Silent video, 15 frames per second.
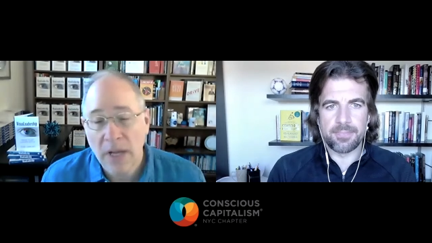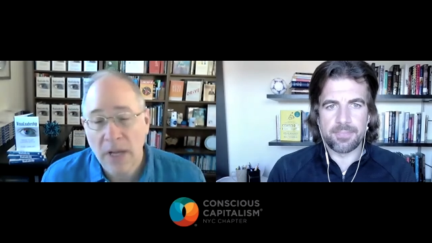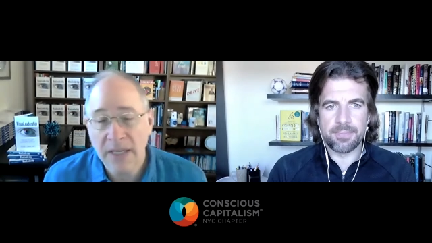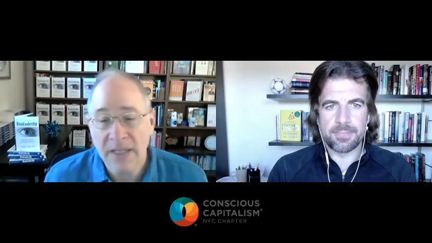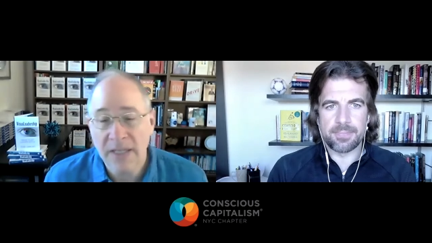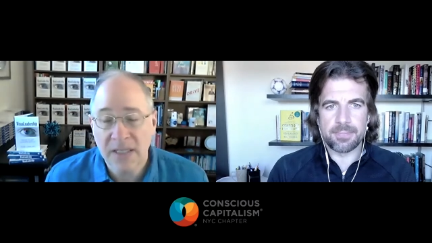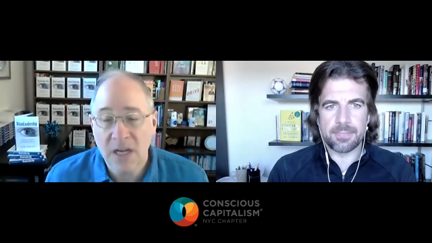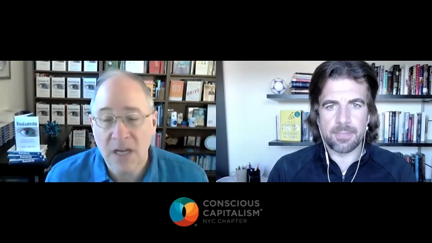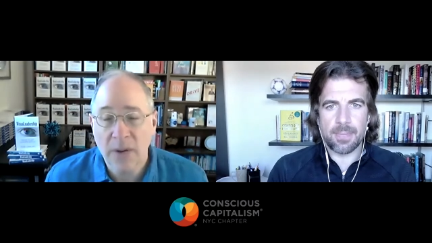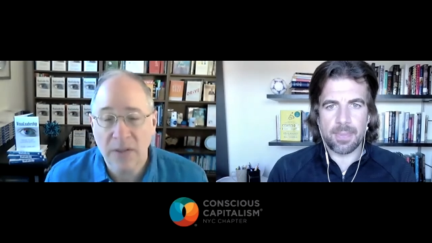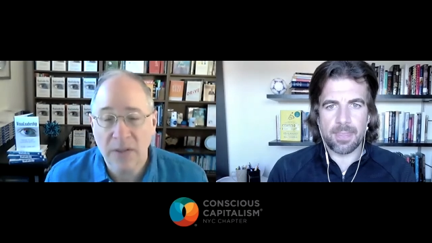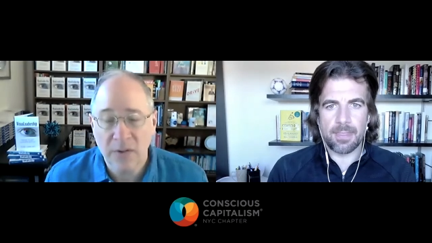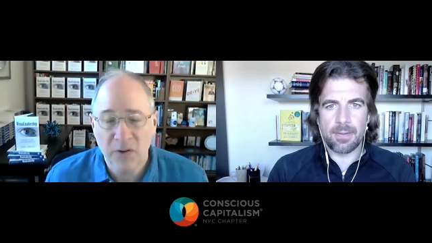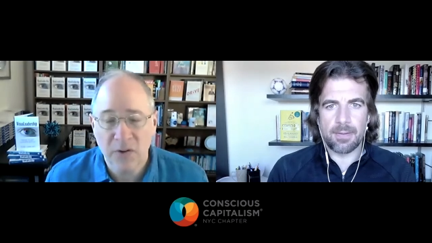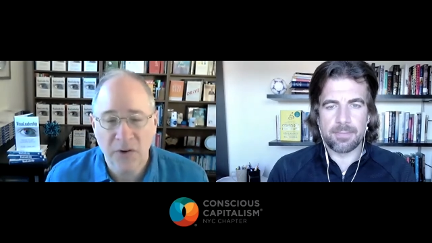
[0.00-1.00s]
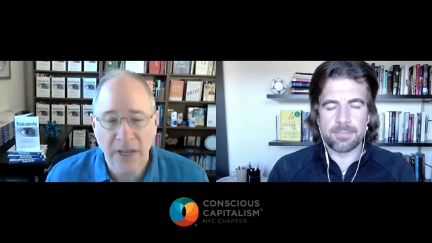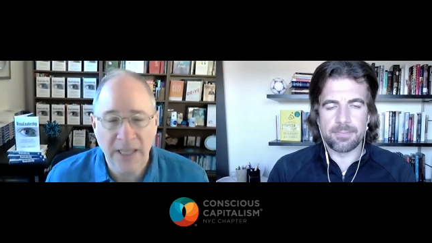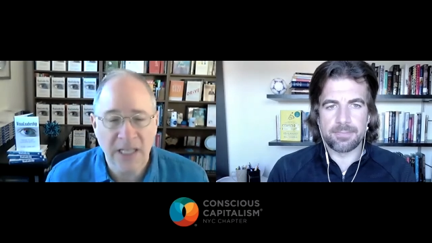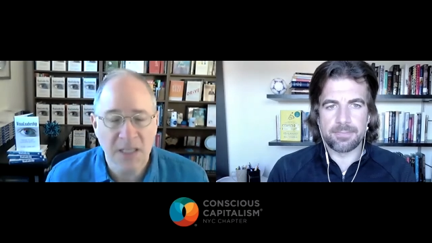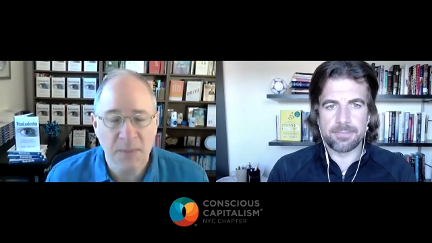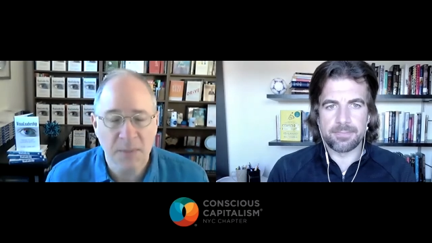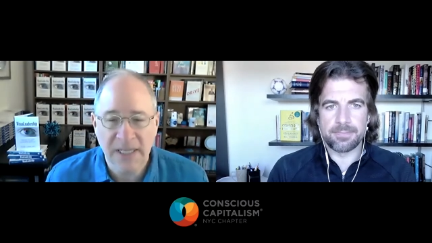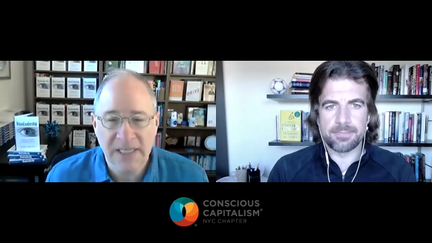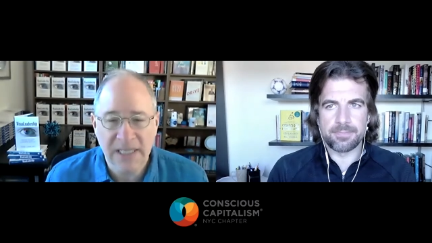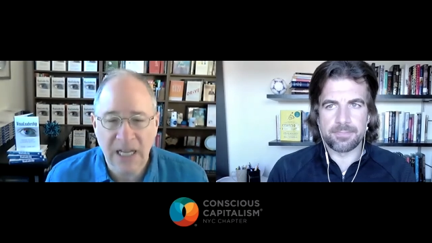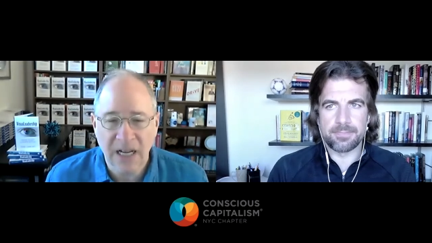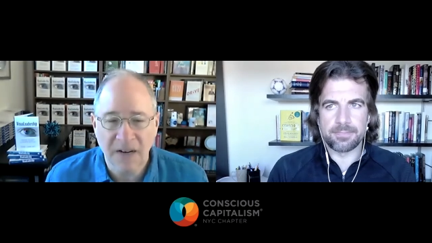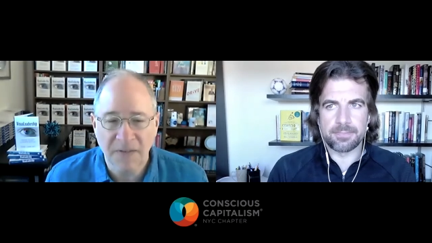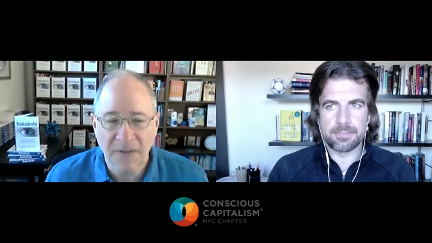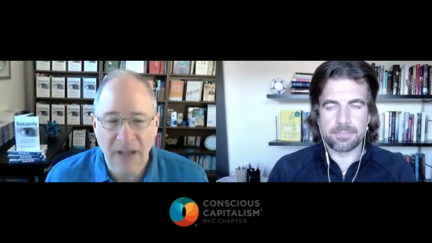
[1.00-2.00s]
Speaker 1: is going through trainings
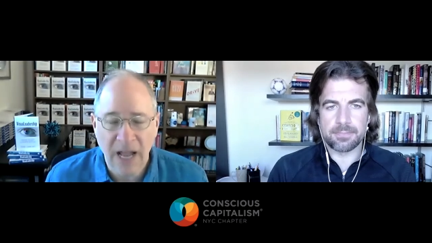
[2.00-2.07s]
myself,